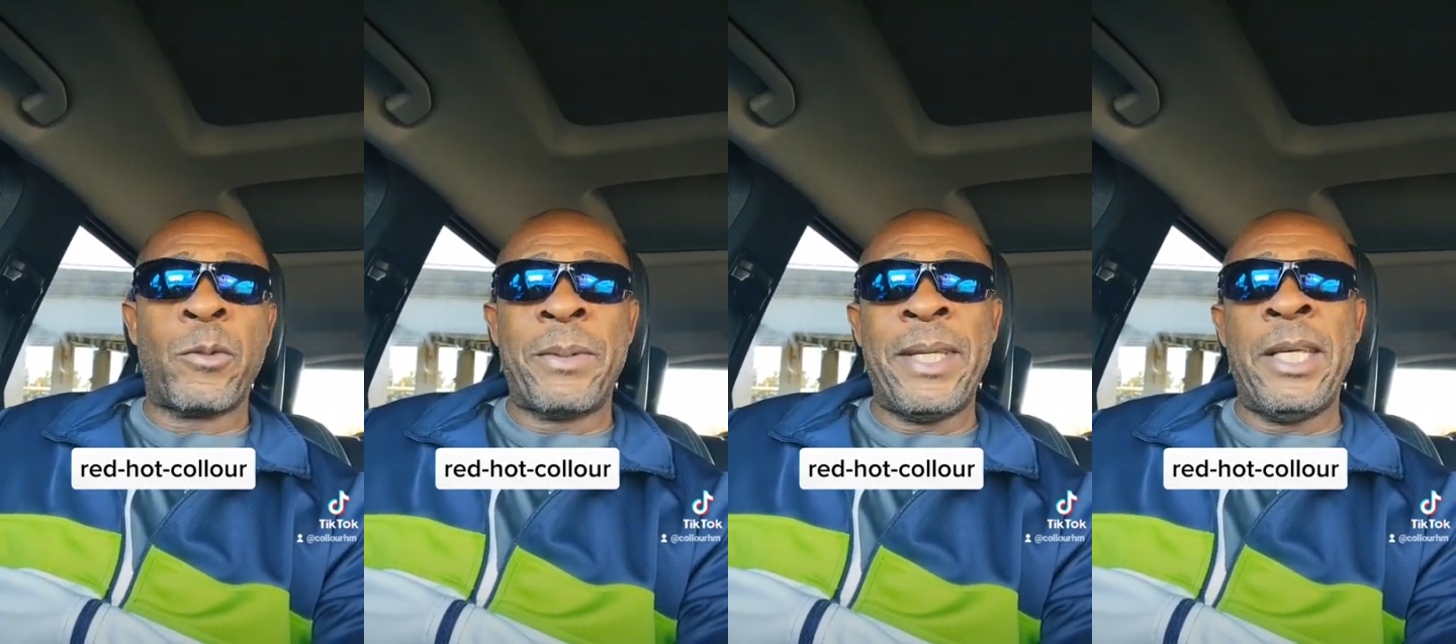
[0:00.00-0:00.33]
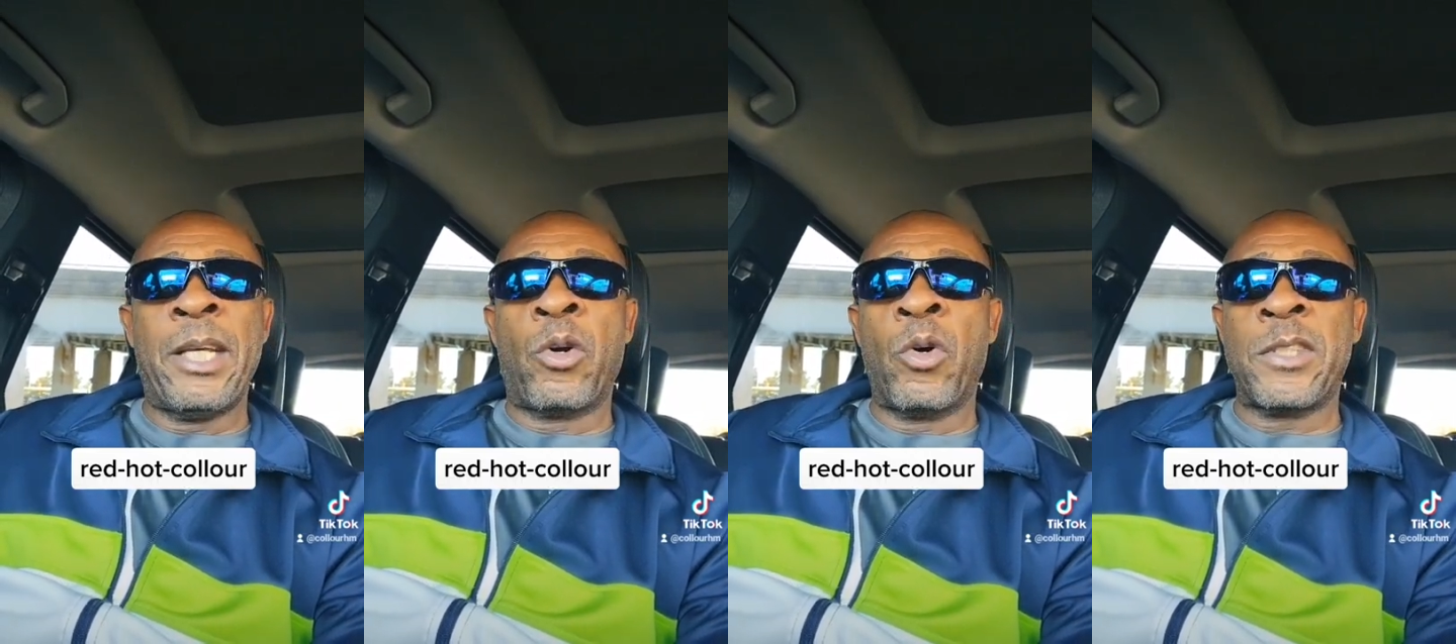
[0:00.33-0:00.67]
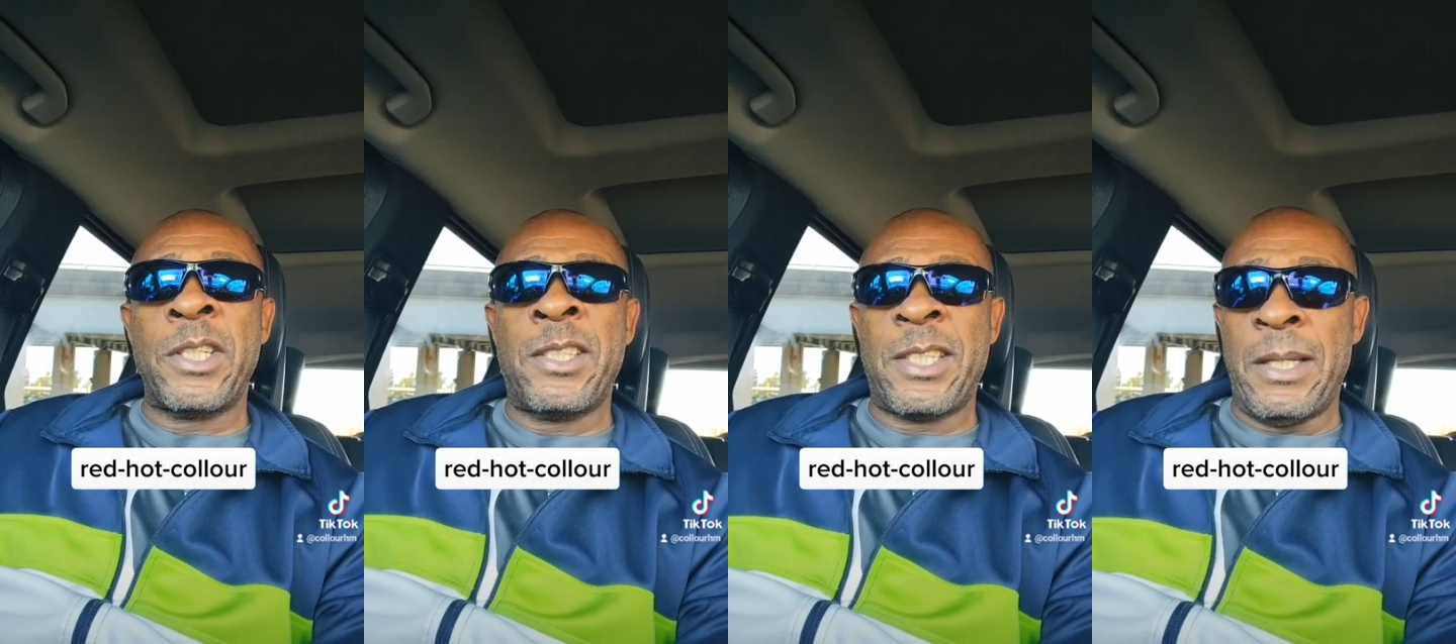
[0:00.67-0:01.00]
up the
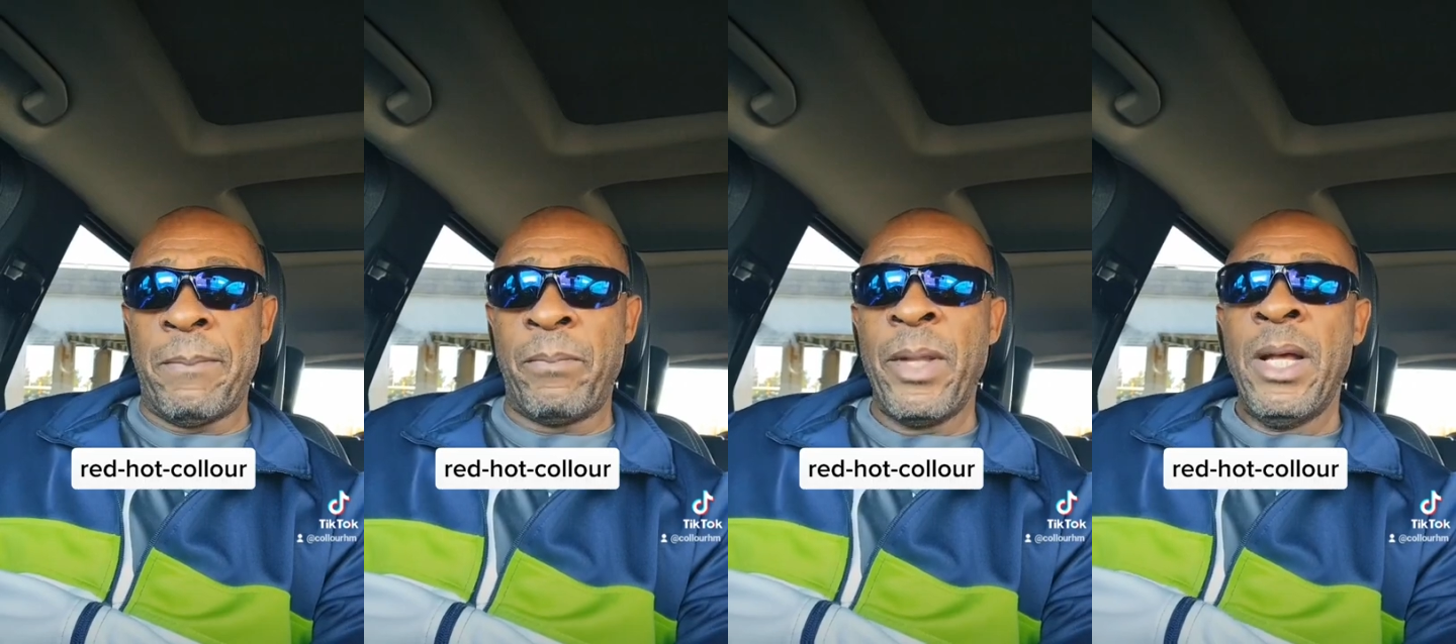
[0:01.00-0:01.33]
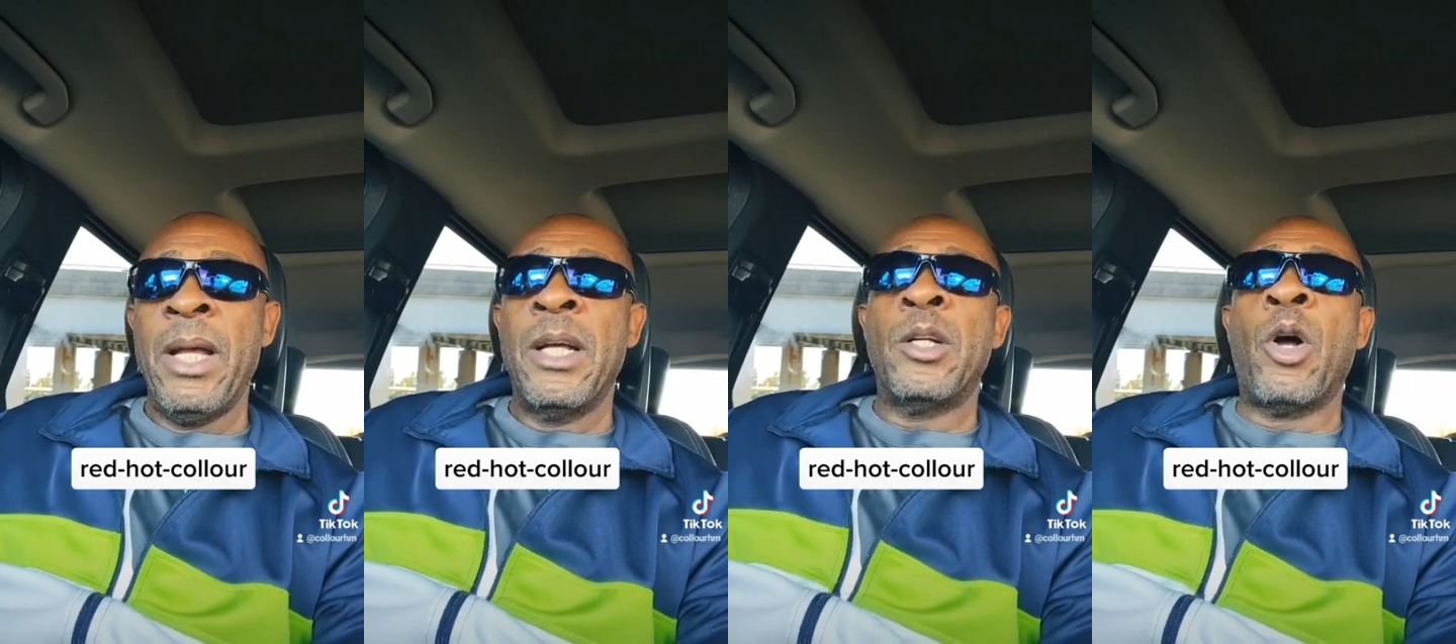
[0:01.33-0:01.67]
ecosystem.